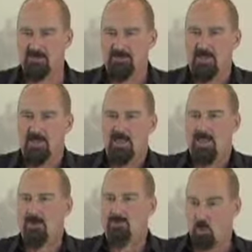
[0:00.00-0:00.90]
them
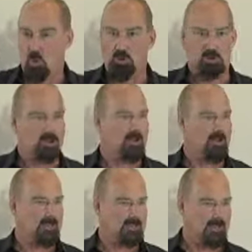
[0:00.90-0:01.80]
important, you know,
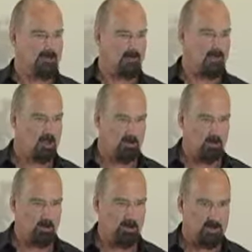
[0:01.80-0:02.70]
like Stephen Covey
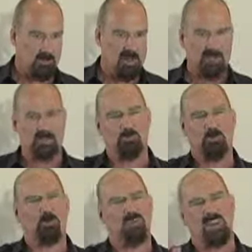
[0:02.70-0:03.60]
would. You know, that's
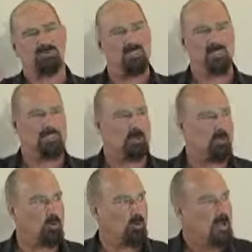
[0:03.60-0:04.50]
important, that really isn't
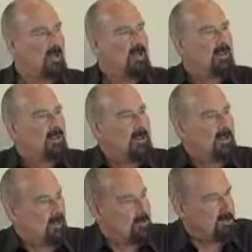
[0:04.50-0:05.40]
important.
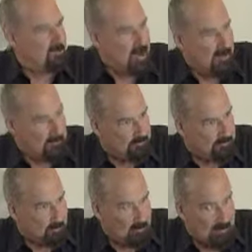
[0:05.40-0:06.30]
Don't do that,
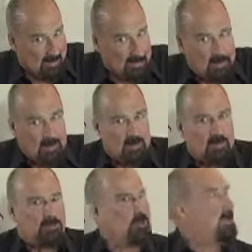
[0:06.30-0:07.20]
right?
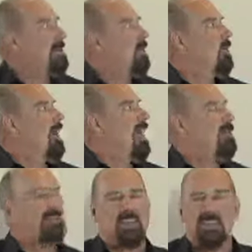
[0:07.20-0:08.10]
Do it on
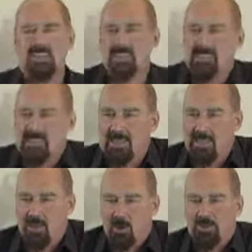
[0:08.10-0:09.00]
how
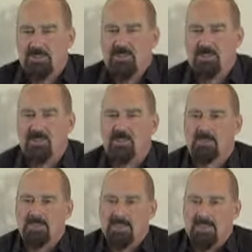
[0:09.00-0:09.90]
easy or
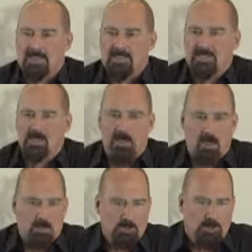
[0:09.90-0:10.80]
difficult it is to
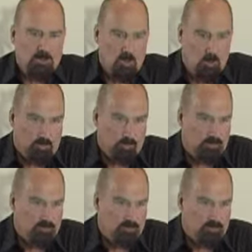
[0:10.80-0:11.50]
close the loop,